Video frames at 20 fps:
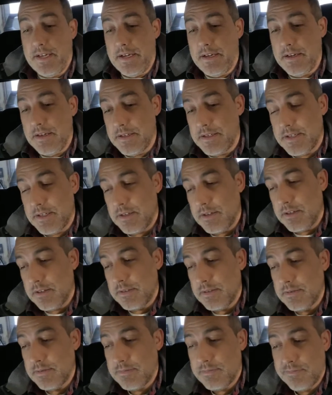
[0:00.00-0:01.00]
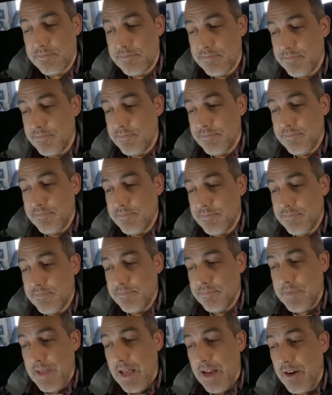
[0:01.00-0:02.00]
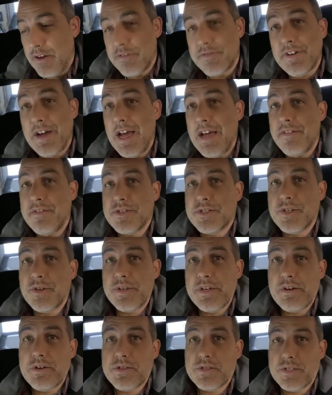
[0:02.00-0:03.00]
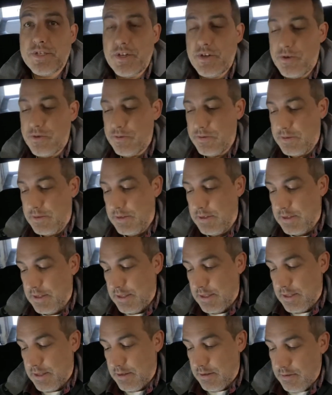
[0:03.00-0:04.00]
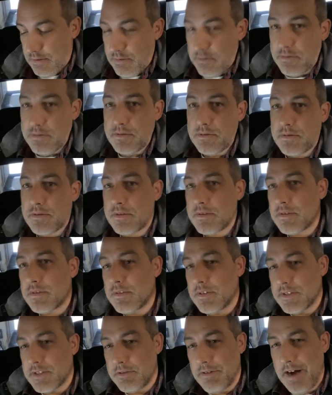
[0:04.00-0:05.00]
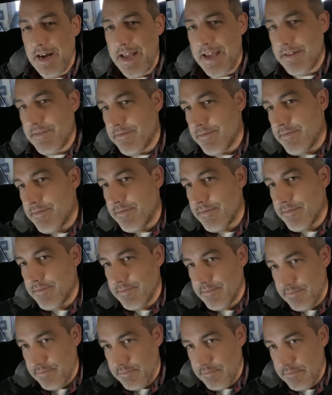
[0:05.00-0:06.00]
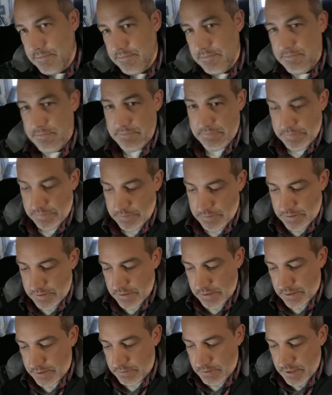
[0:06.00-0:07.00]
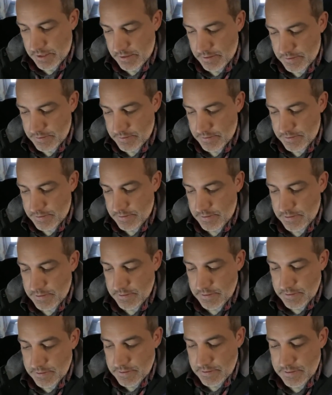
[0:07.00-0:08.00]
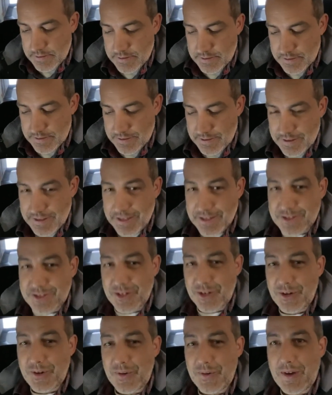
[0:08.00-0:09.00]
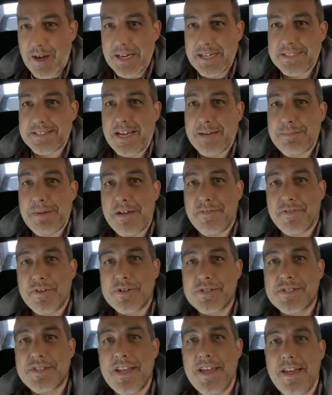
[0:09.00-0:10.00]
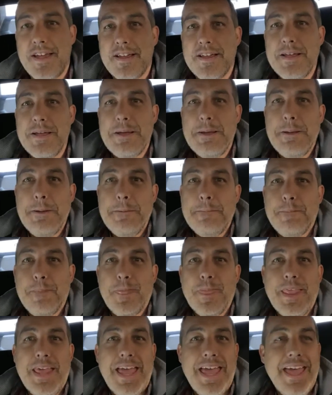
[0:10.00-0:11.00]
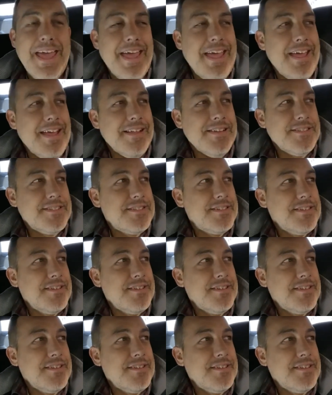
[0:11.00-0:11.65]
it until, I don't know, 5 or so years ago. You ready? Yeah, ready? And so I designed my first thing, and